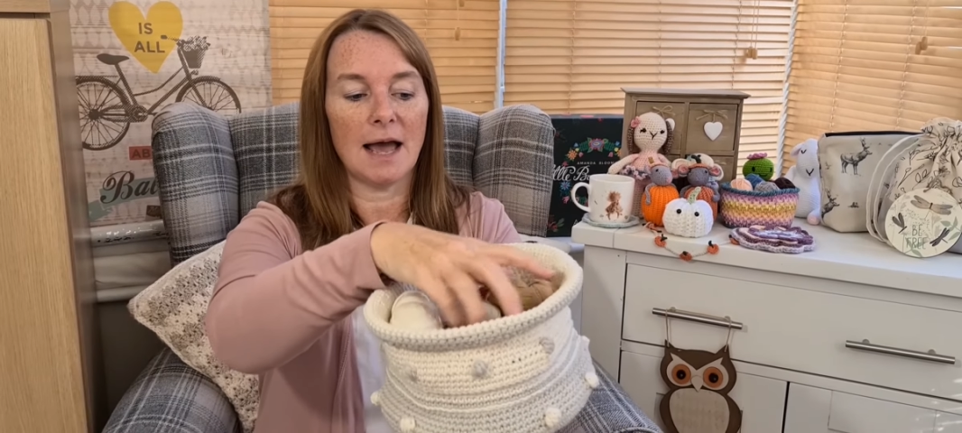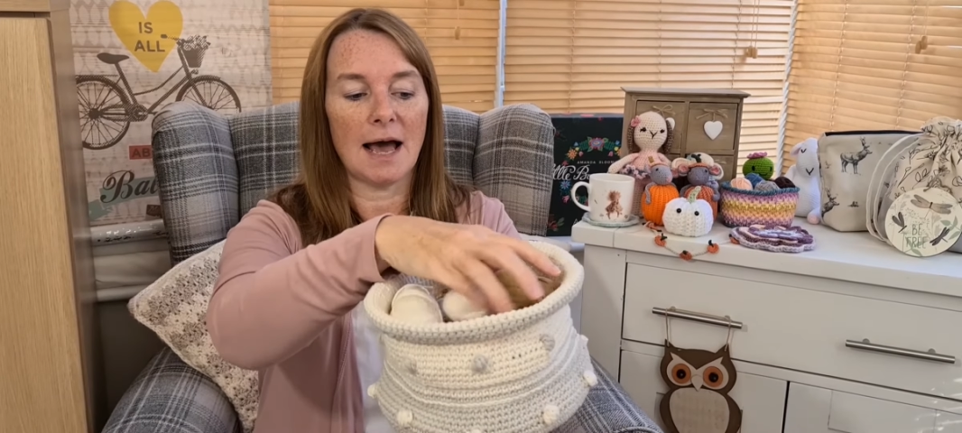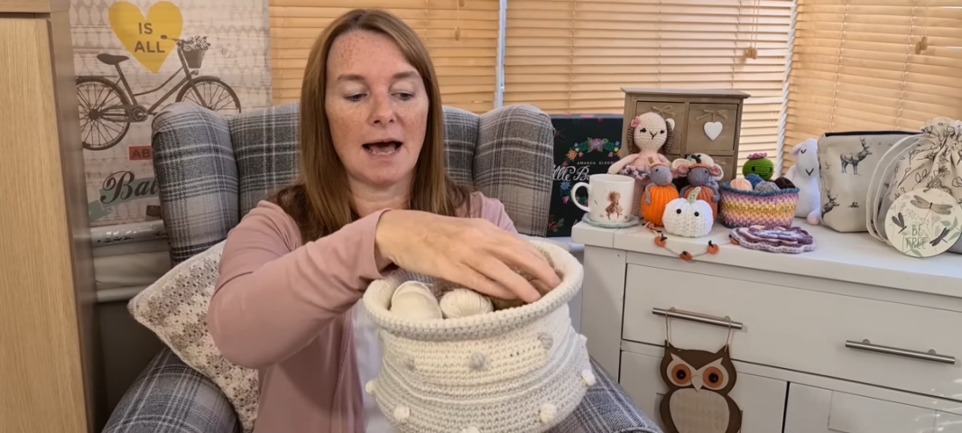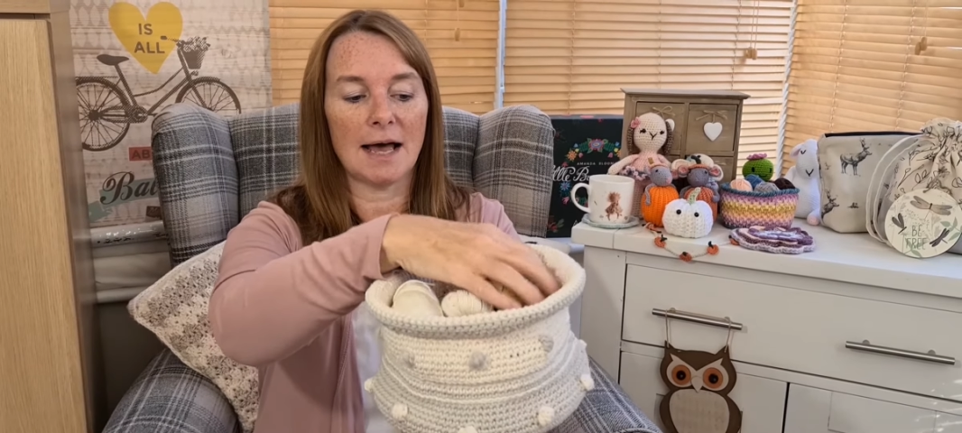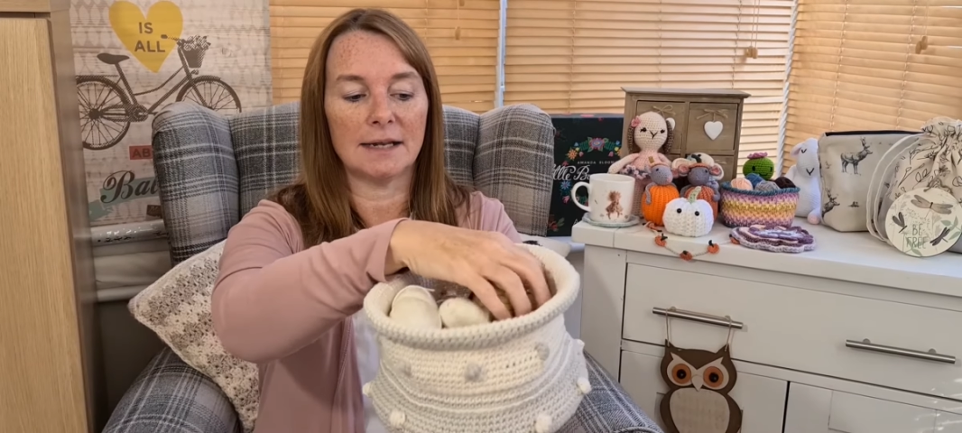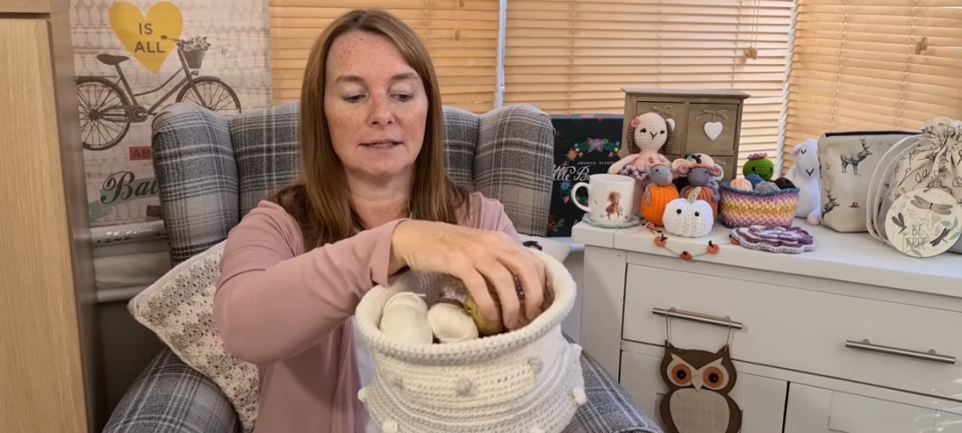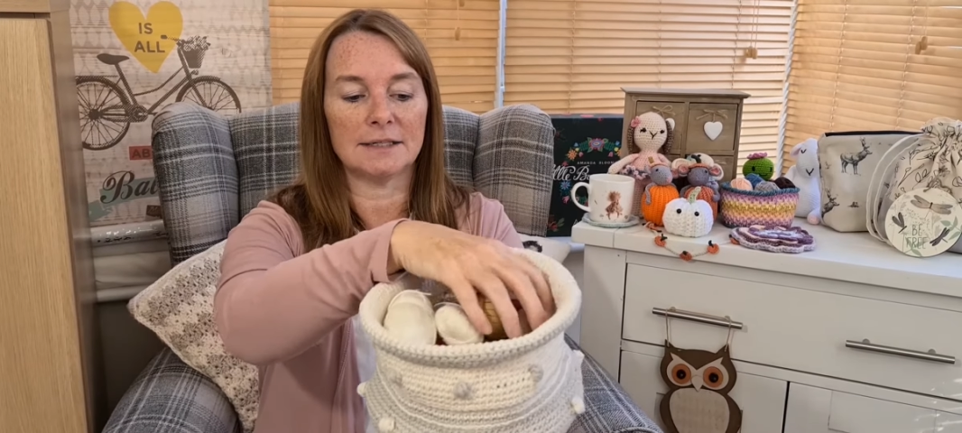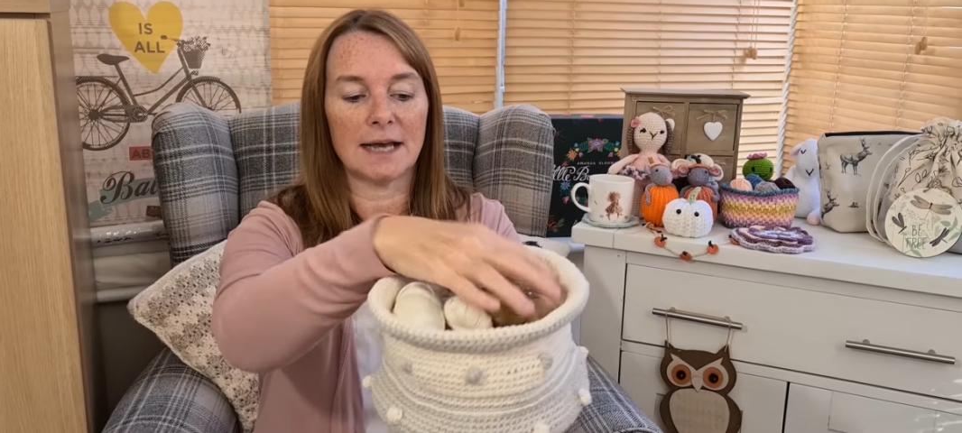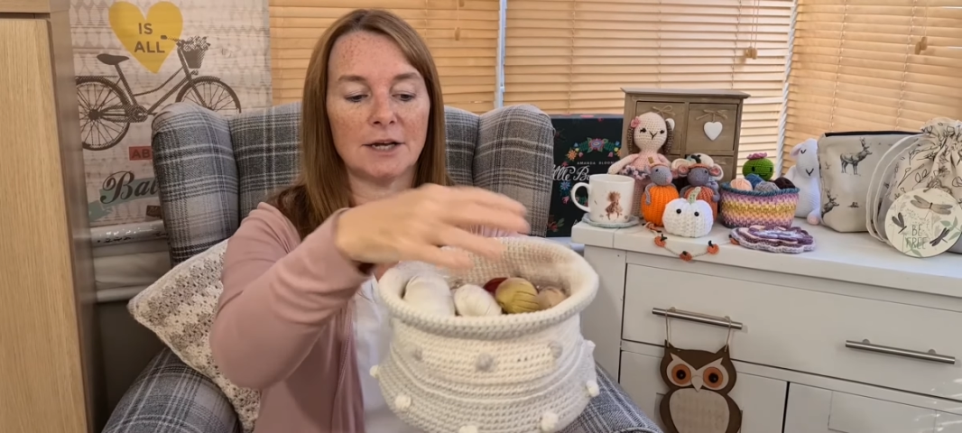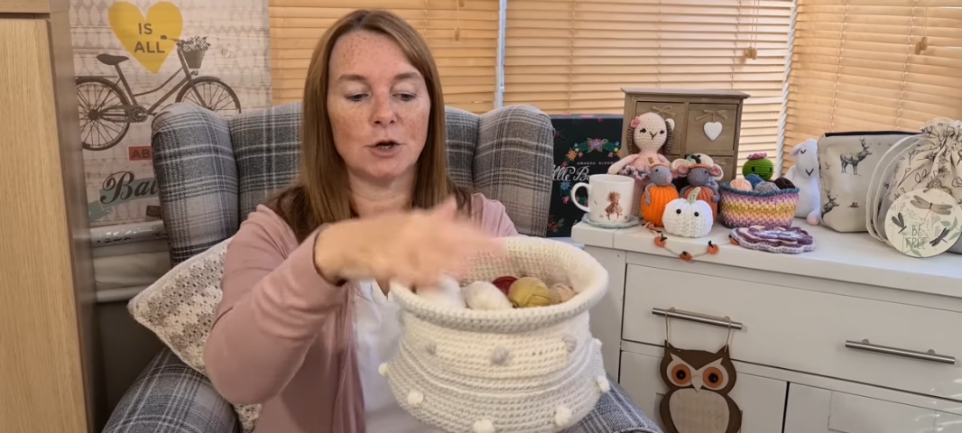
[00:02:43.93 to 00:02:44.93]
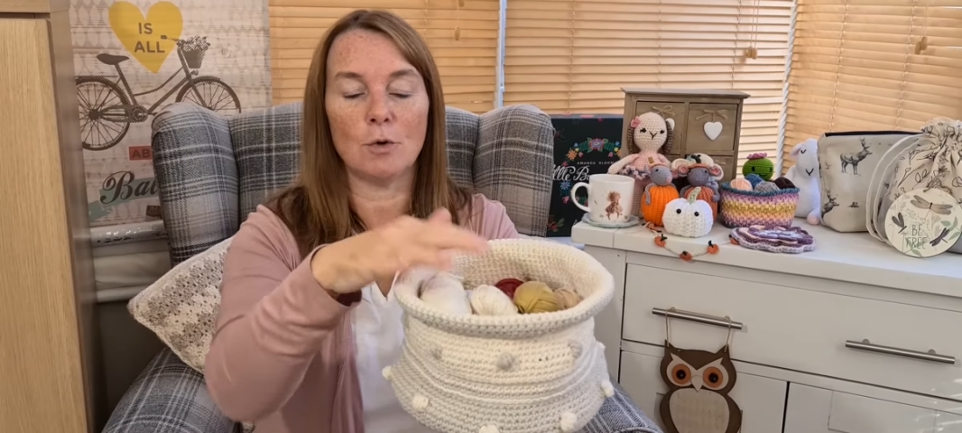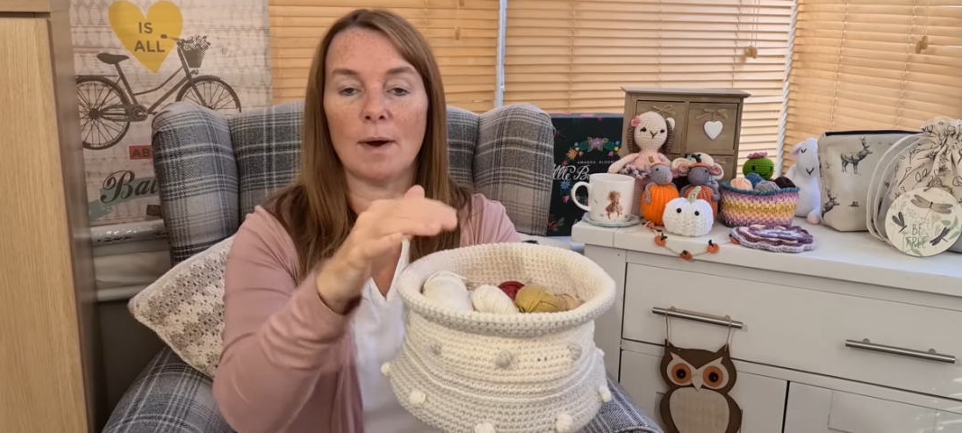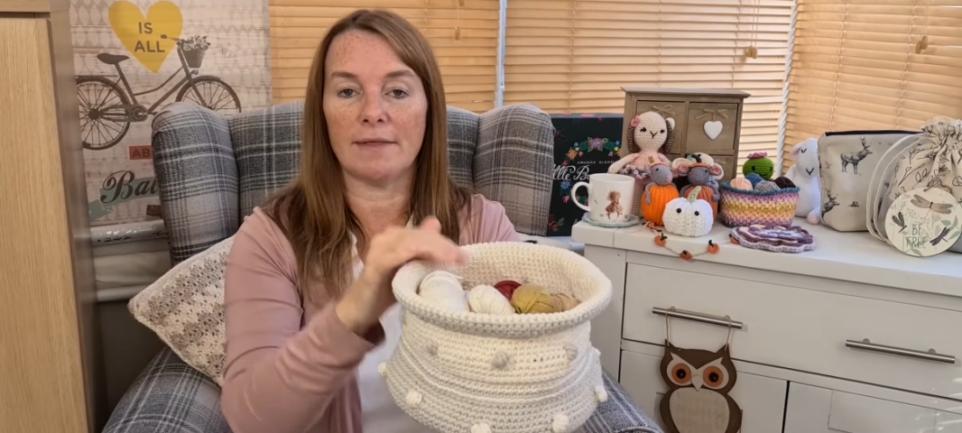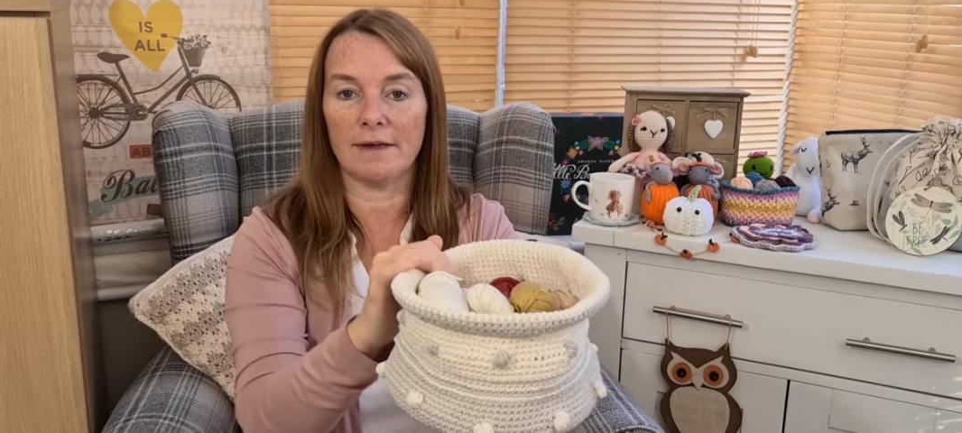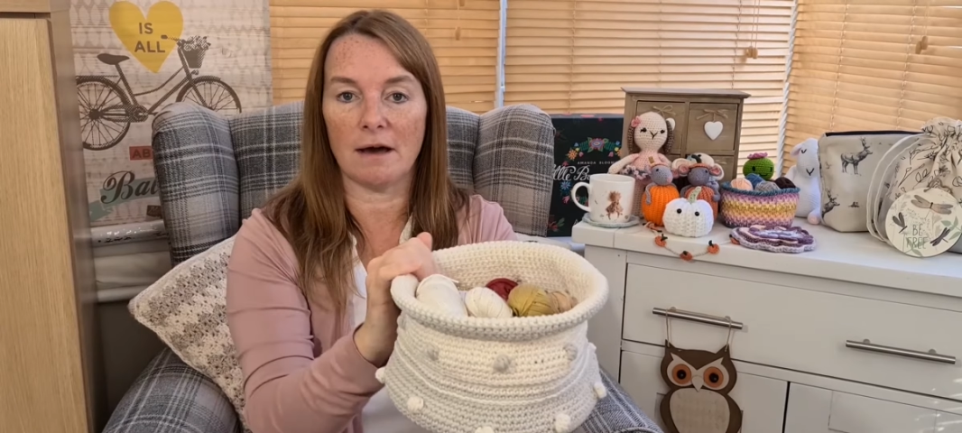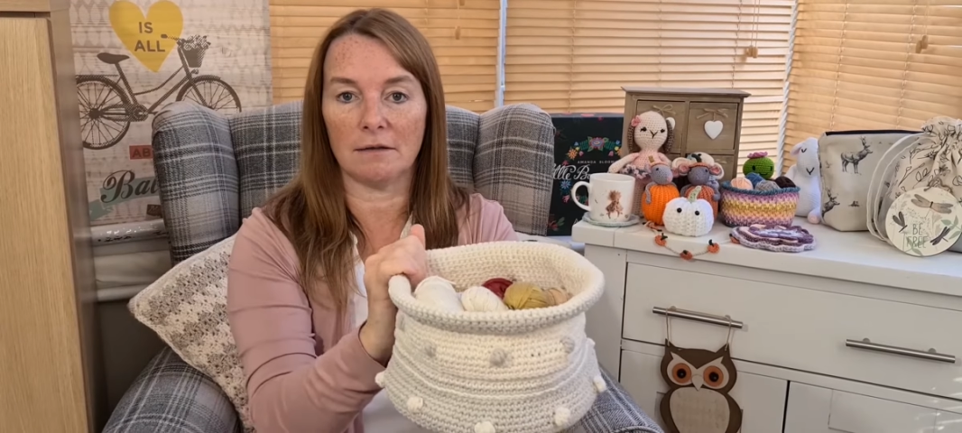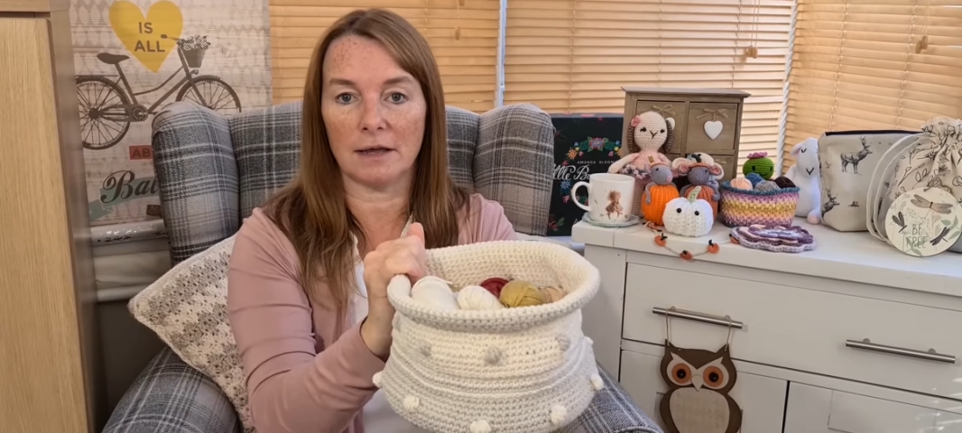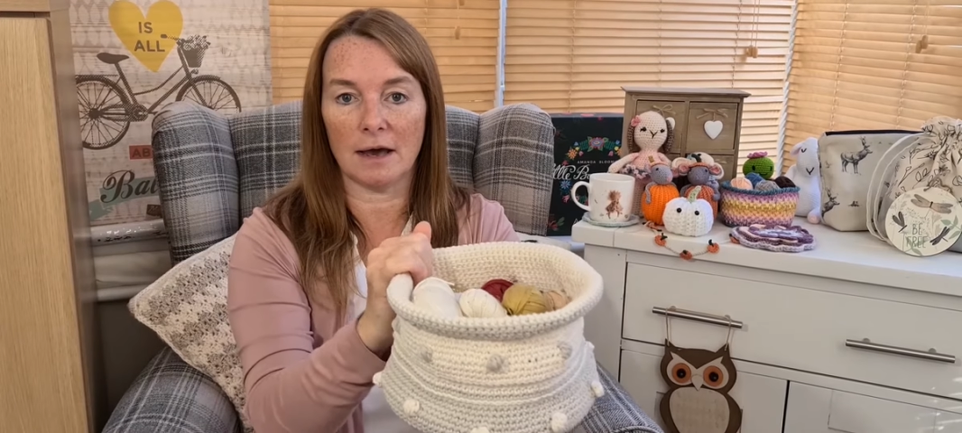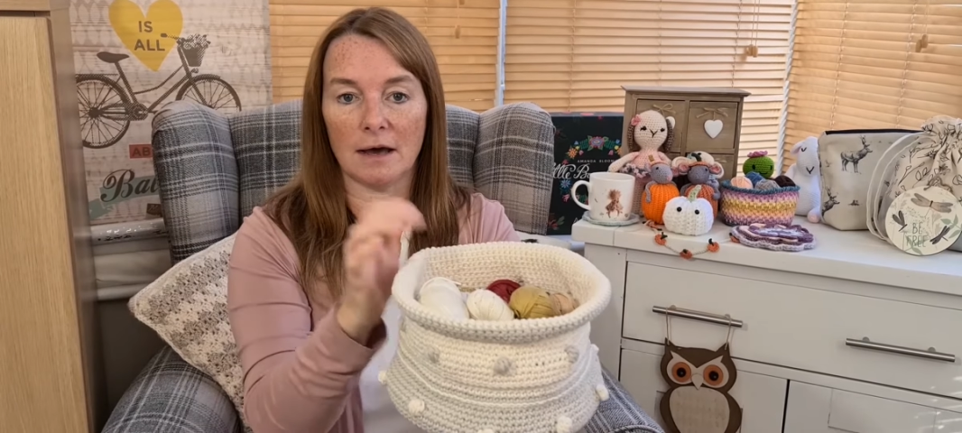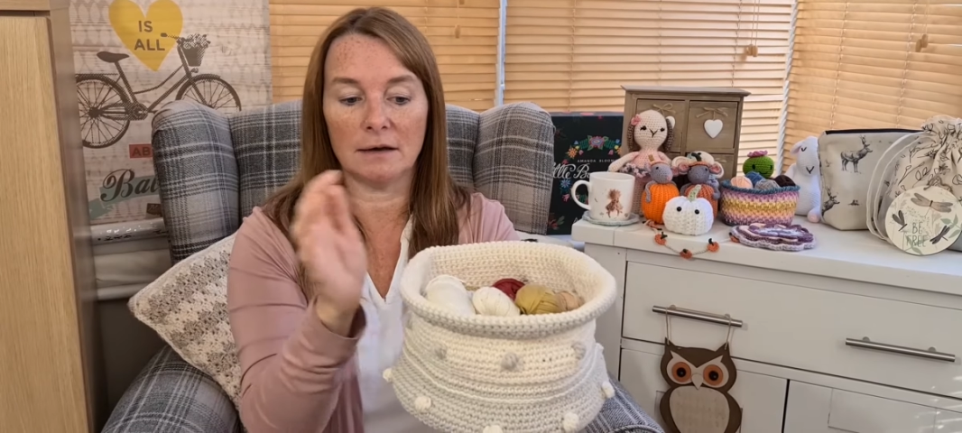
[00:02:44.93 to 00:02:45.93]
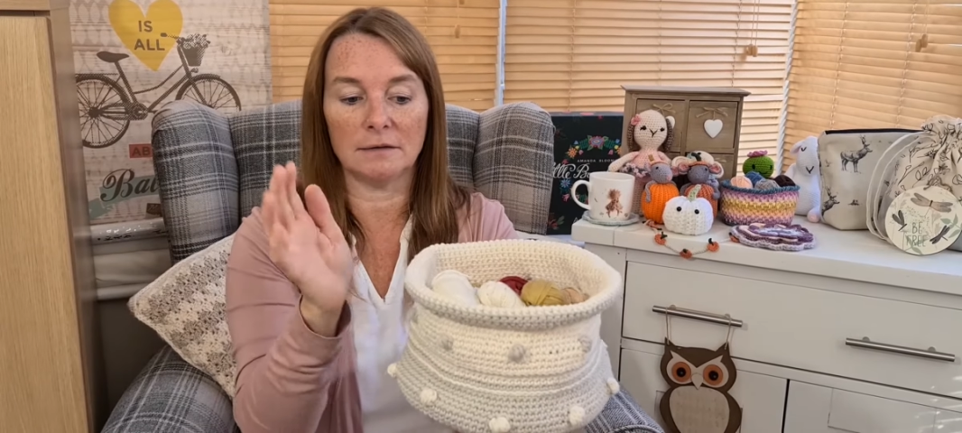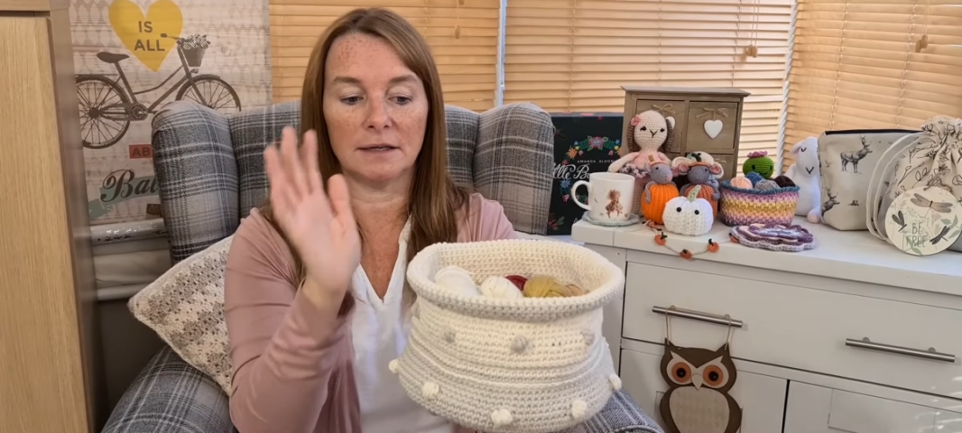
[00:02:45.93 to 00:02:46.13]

and I know where they all are,